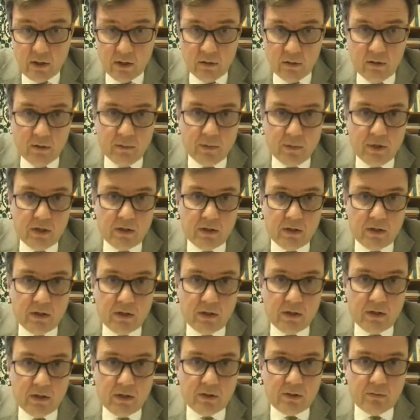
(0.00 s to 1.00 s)
There'll be
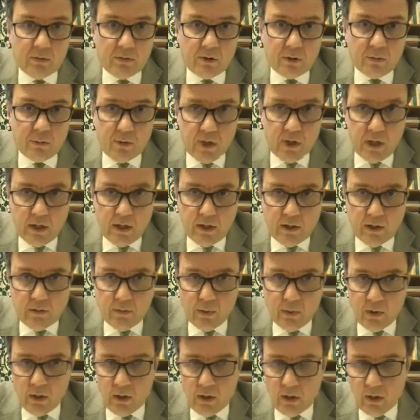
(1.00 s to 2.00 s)
some changes
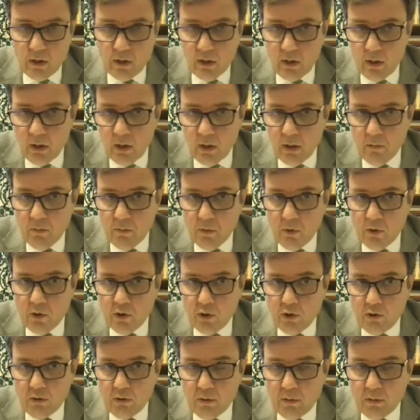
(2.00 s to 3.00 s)
being
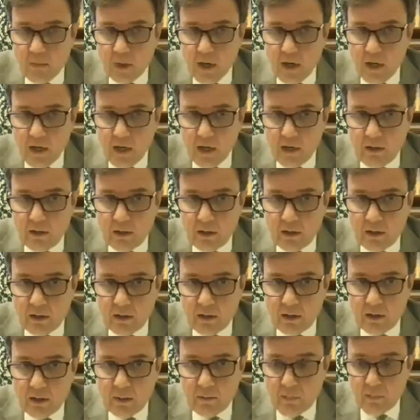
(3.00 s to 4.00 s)
pushed through by us at
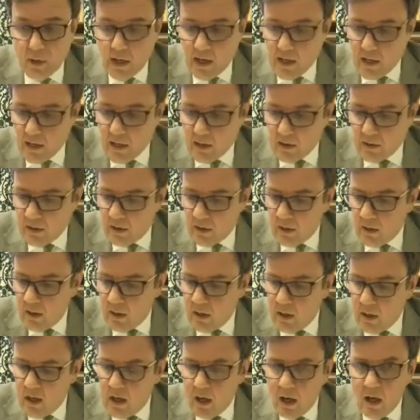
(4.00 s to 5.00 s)
BEIS.
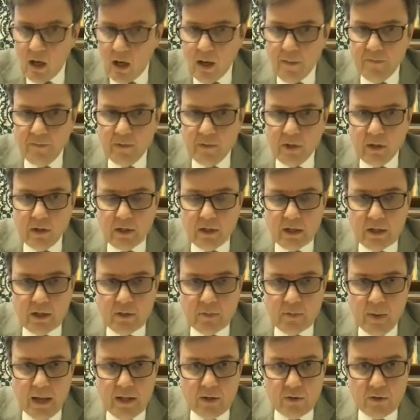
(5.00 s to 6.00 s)
The
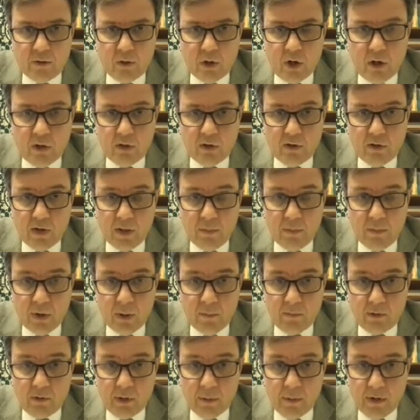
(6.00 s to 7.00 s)
expense or cost of heat
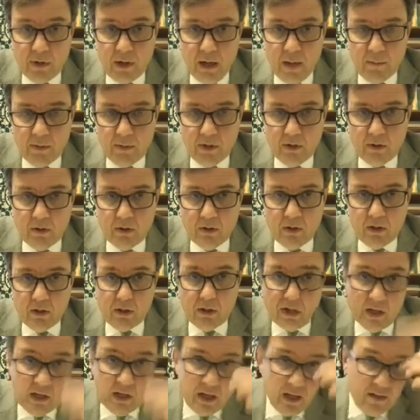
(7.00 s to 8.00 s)
pumps, I'm happy to look at
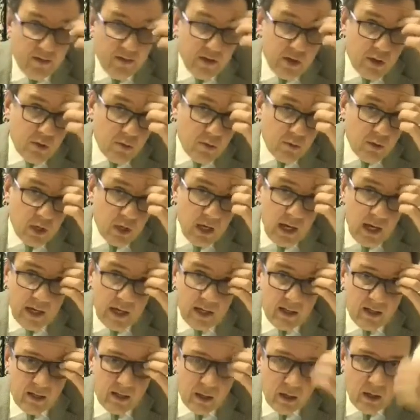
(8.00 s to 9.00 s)
the individual
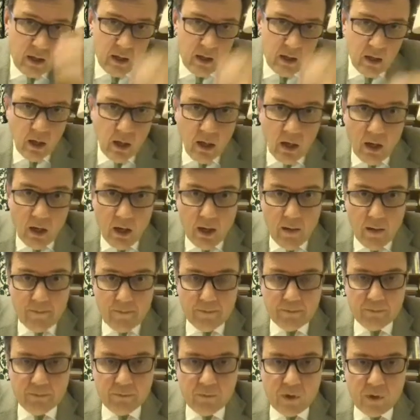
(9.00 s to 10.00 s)
case.
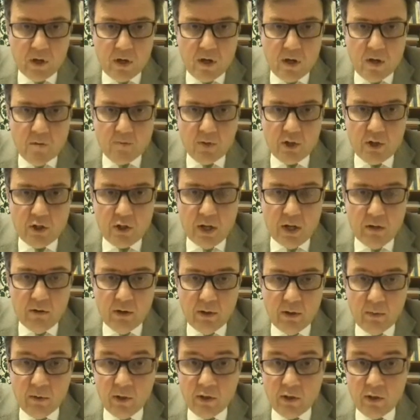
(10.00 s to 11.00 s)
But
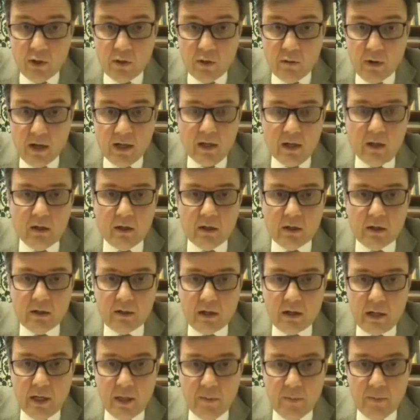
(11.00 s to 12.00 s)
generally, we do recognise
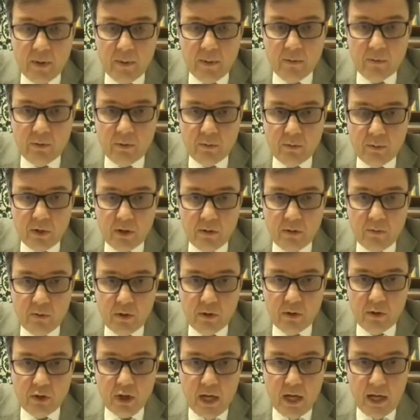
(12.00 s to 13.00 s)
that heat pumps will be a
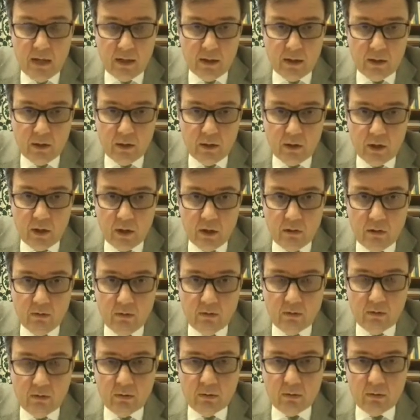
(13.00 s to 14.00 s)
real challenge.
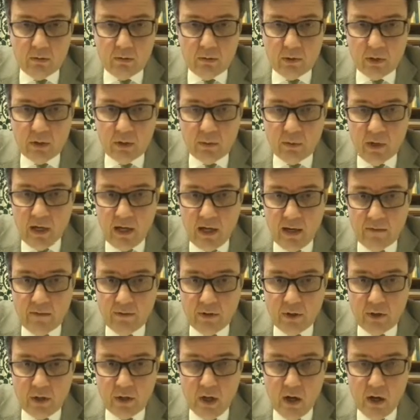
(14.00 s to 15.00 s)
And we have
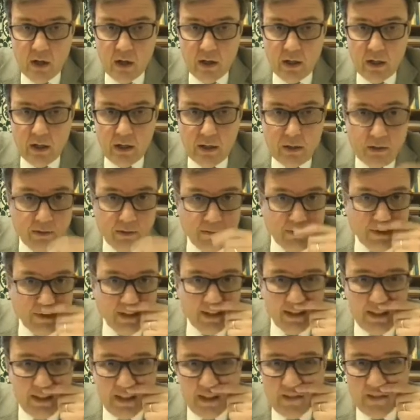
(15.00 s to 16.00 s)
a target of,
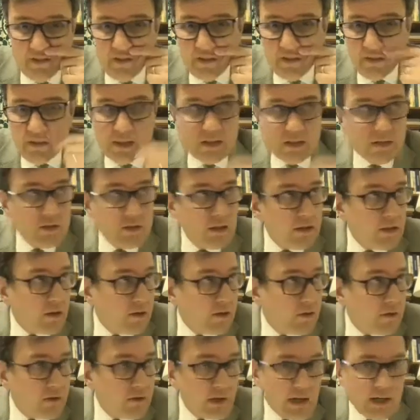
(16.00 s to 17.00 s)
I think, off the top of my head,
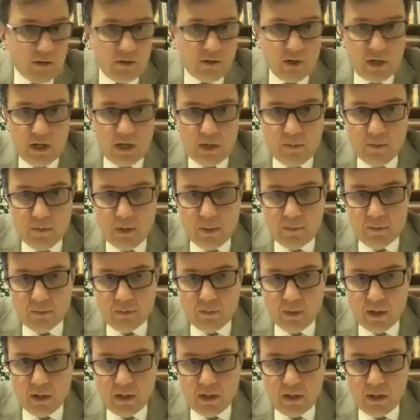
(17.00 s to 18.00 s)
600,000 heat pumps
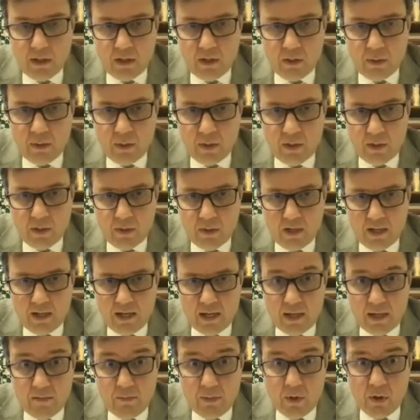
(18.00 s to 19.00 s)
by the year
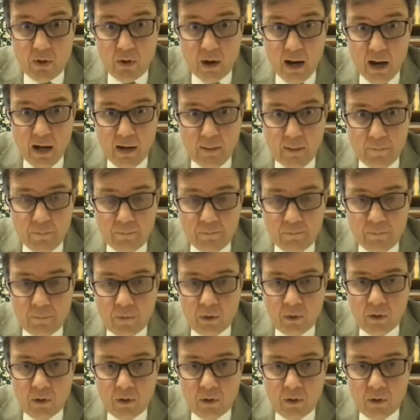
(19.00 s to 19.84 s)
2028 per annum.